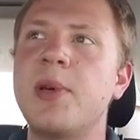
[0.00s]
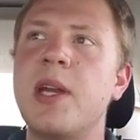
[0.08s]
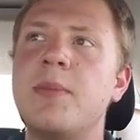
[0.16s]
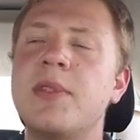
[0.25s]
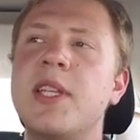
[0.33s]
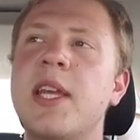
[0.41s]

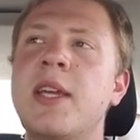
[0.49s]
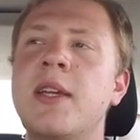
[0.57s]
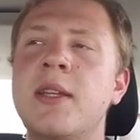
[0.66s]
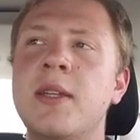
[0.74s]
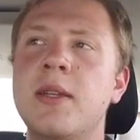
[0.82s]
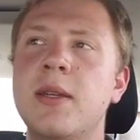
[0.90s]
but I'm
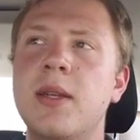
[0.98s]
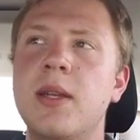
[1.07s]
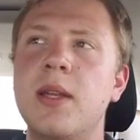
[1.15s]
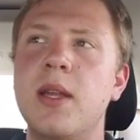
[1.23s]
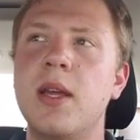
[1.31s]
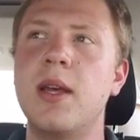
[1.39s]
saying
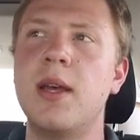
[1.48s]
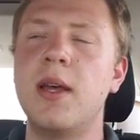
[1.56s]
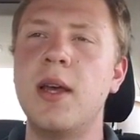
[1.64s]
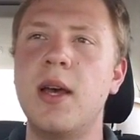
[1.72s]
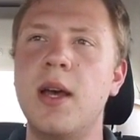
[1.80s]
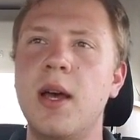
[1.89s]

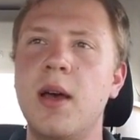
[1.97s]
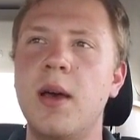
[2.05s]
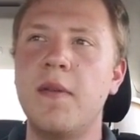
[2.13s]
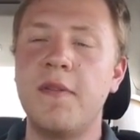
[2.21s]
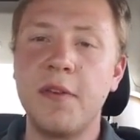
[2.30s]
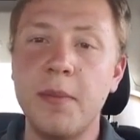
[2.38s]

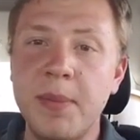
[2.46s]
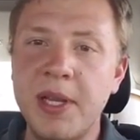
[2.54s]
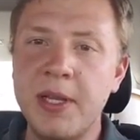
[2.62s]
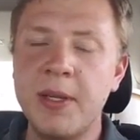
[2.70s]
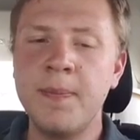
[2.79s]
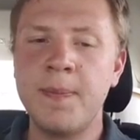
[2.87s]
for
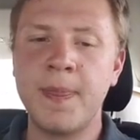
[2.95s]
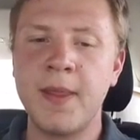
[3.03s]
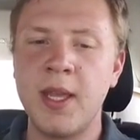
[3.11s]
me,